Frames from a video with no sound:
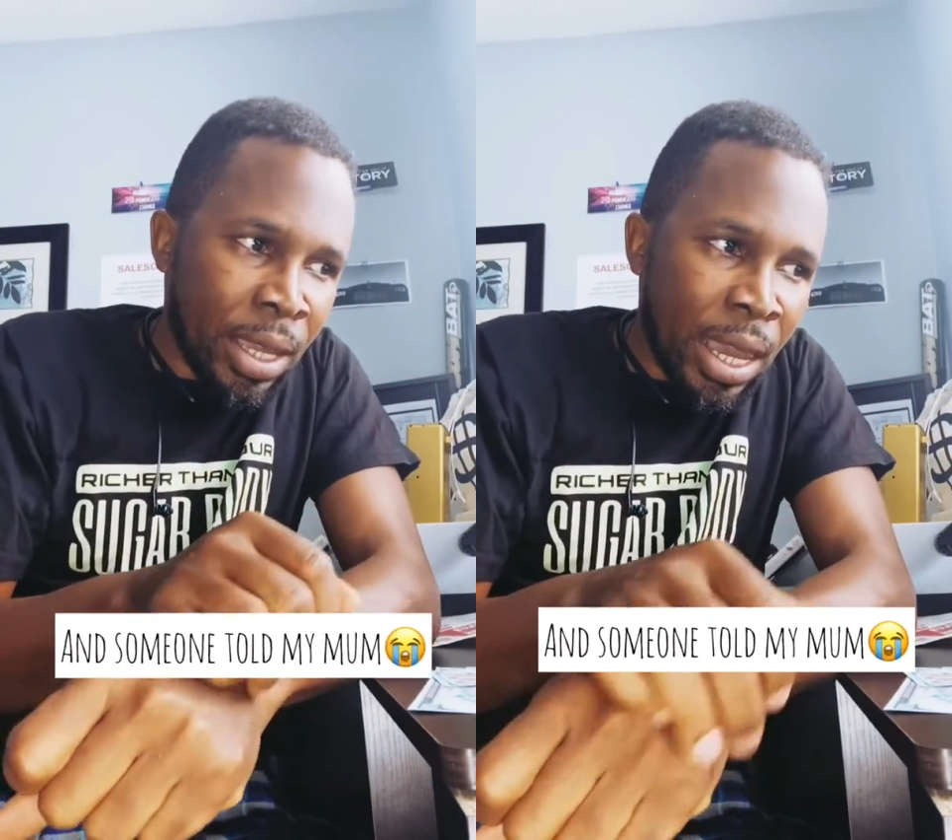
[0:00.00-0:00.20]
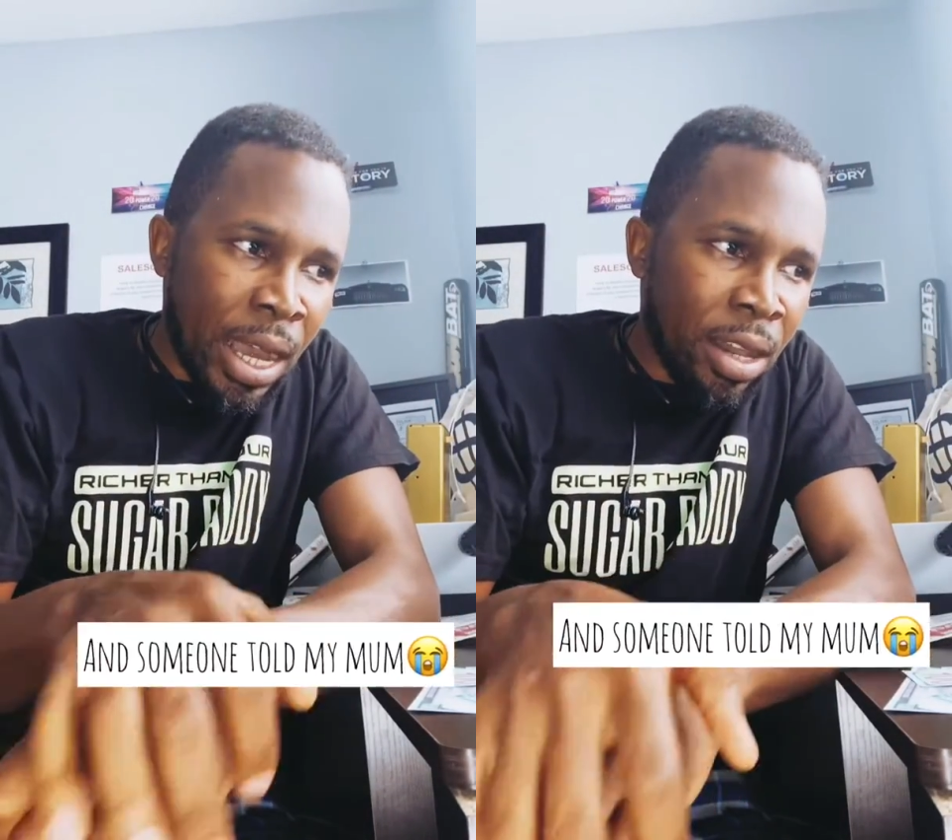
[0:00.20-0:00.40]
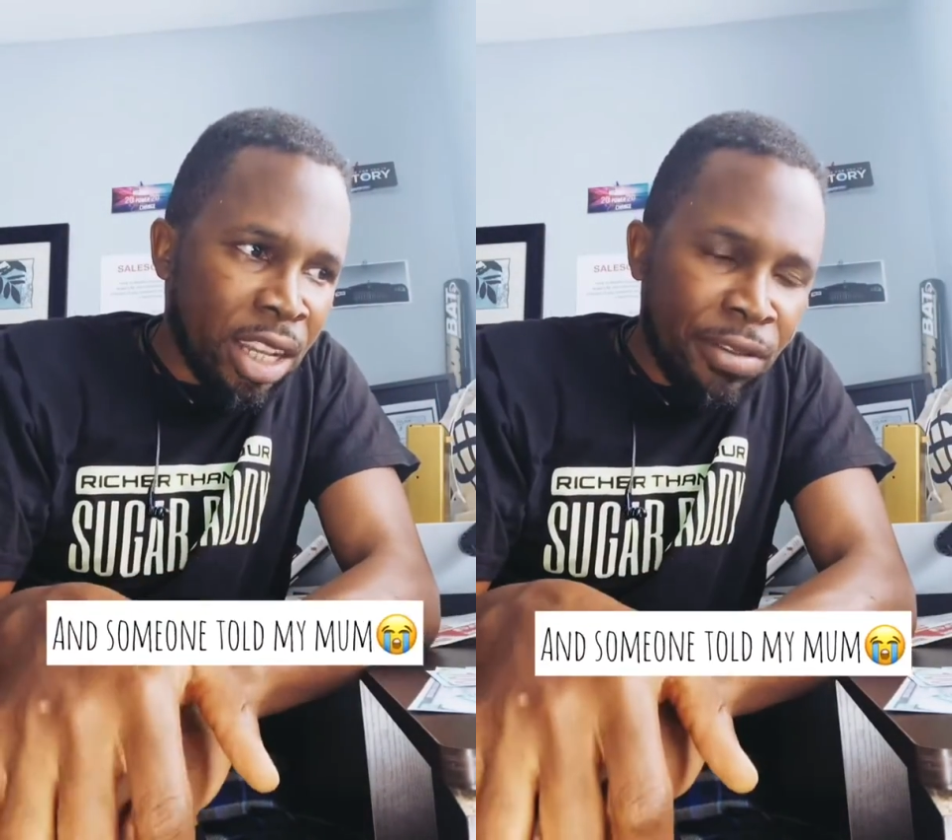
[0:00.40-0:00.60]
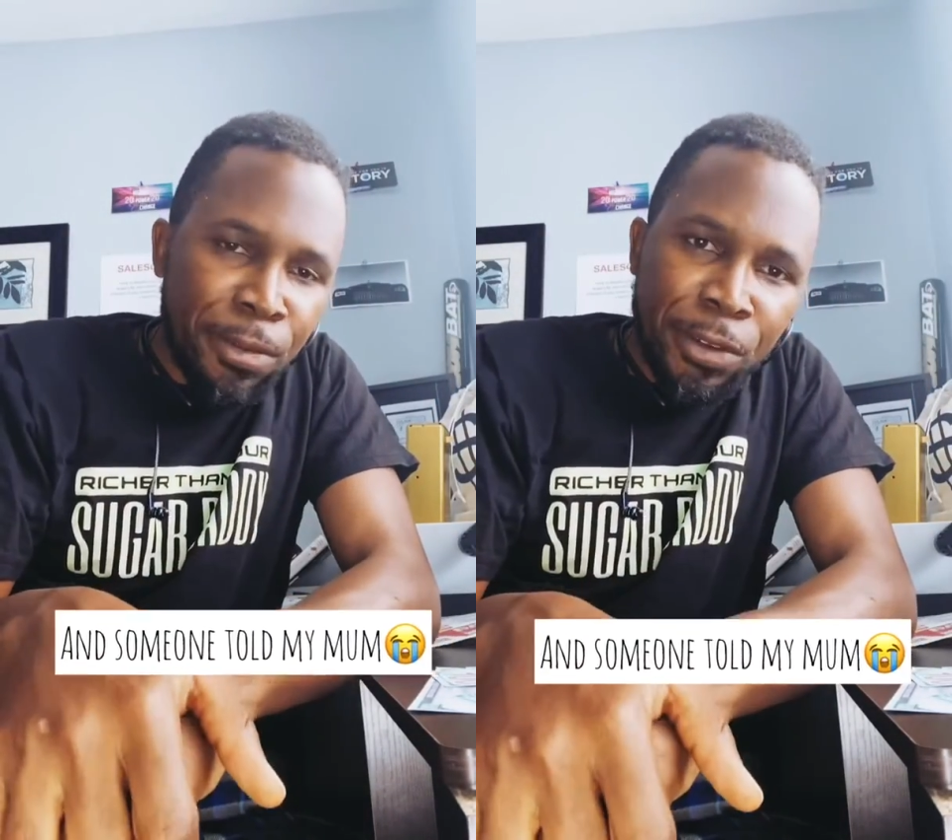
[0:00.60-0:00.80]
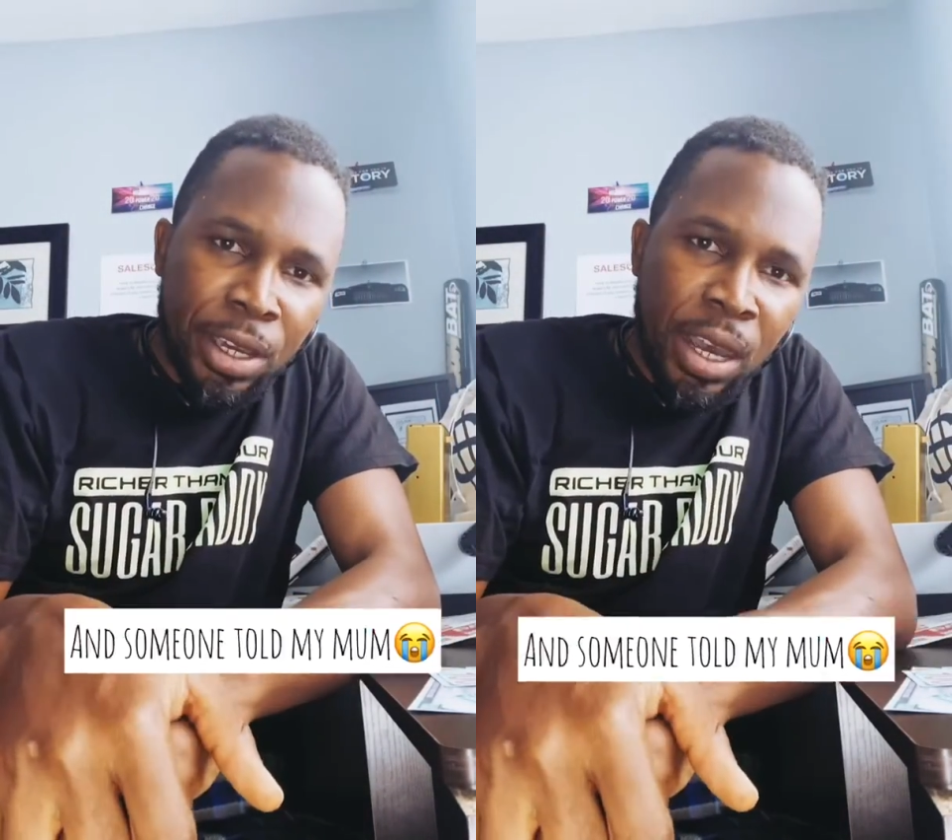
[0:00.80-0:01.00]
I'll never
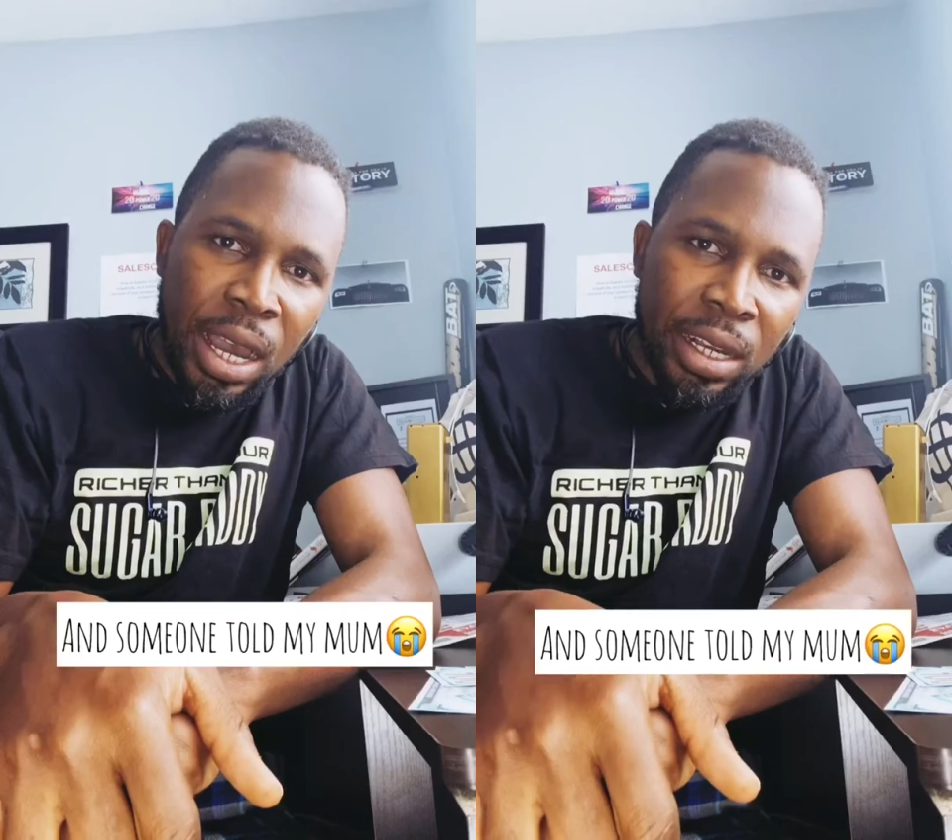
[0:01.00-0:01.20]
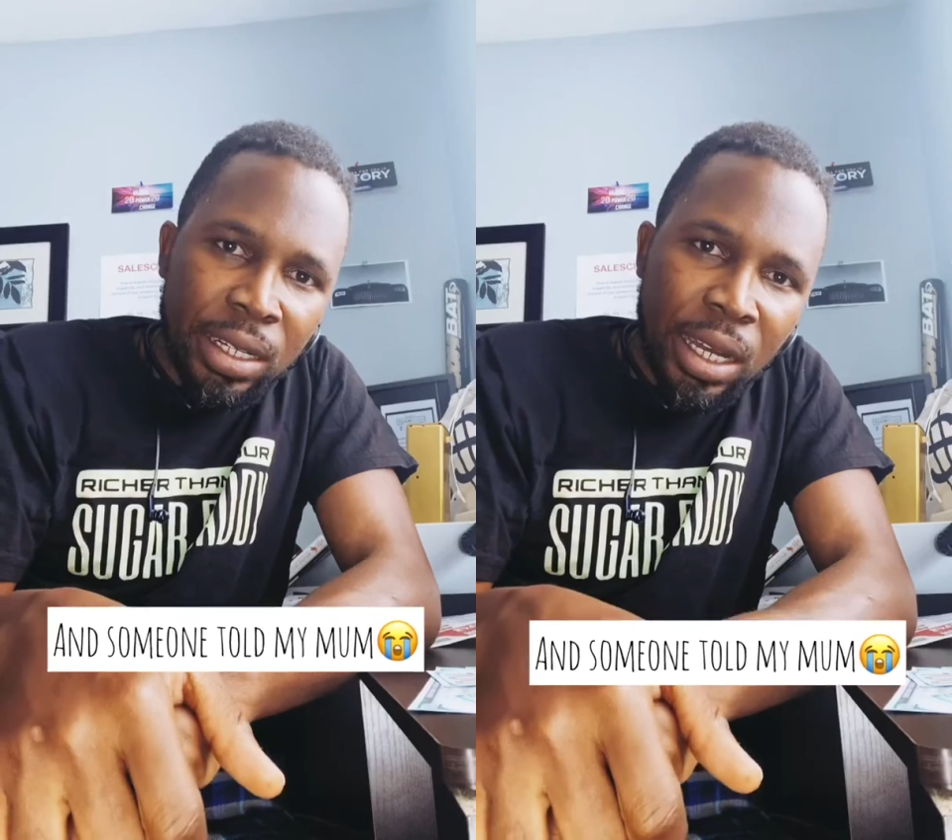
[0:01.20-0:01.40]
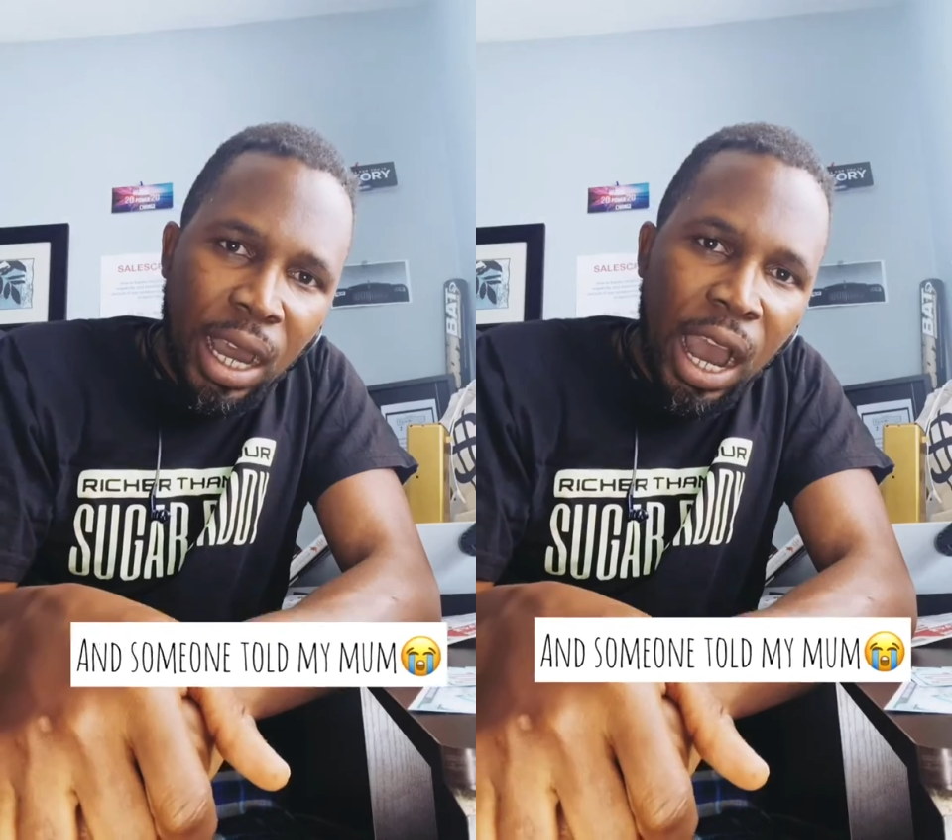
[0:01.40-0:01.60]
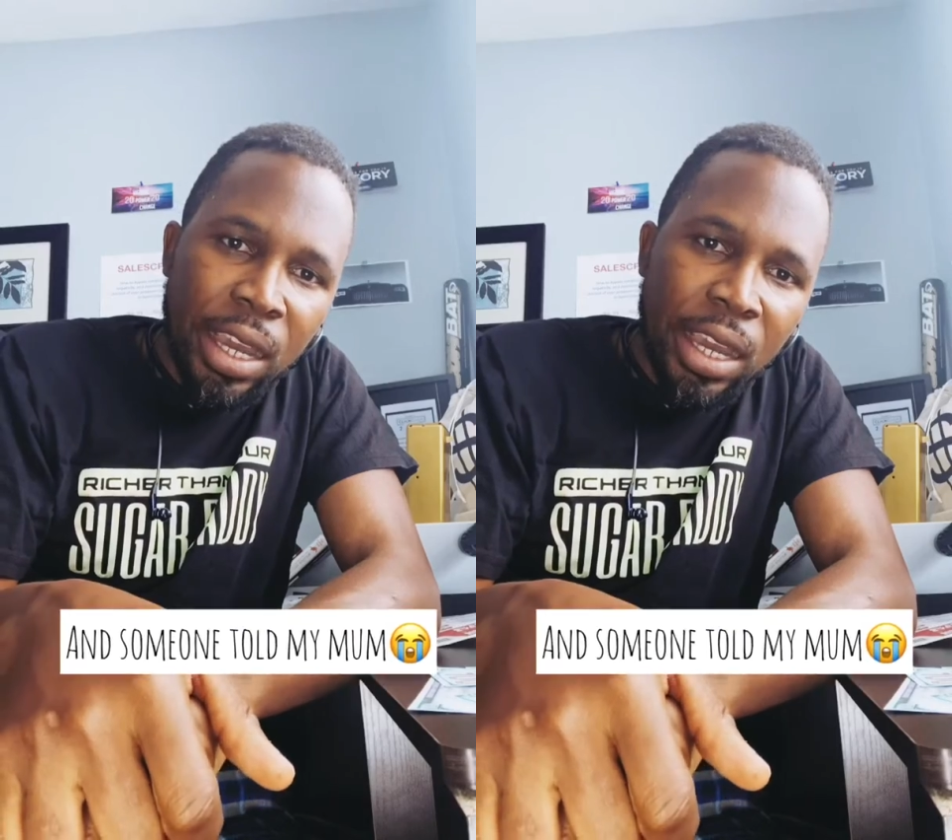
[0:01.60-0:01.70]
forget how I,